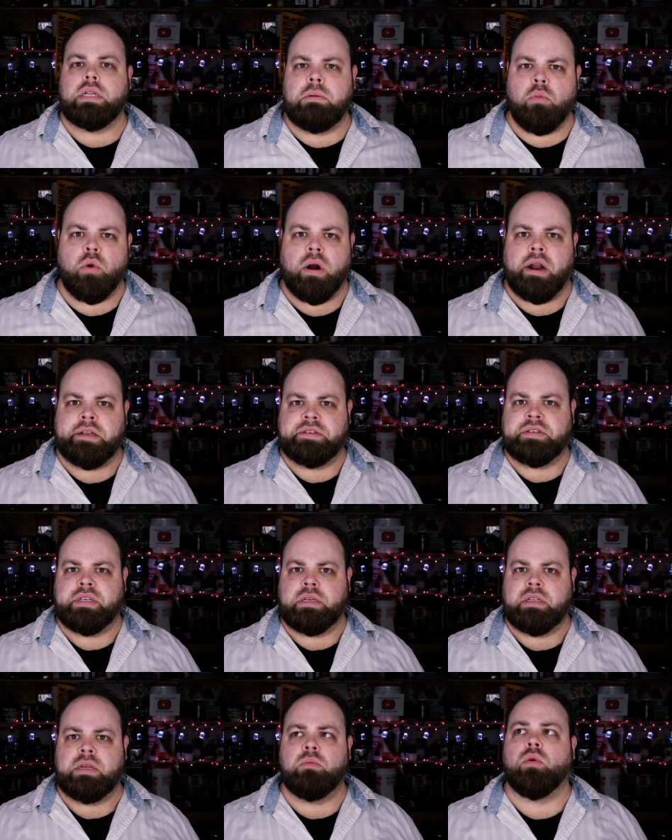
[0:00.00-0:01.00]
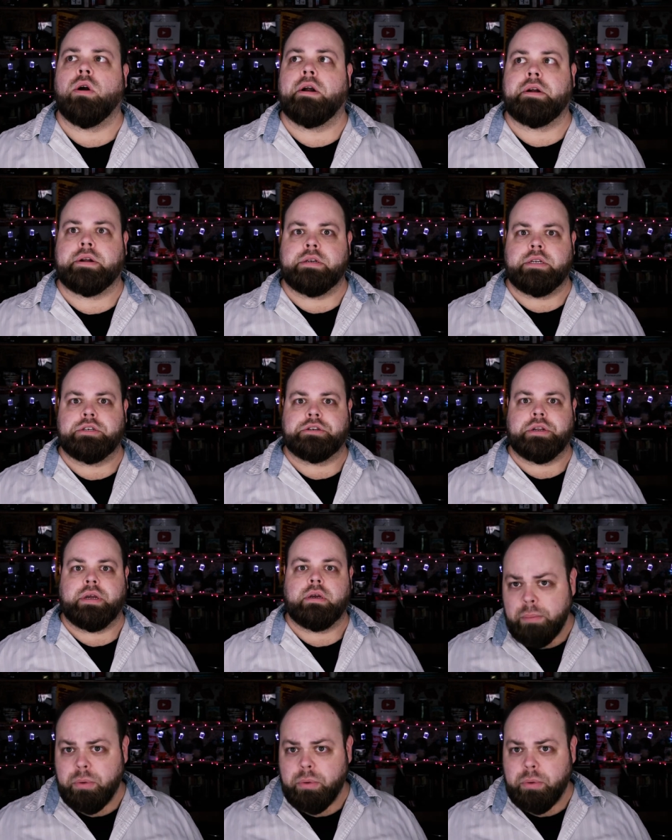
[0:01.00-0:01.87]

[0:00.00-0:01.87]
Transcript: I need more AC. Need more air conditioning.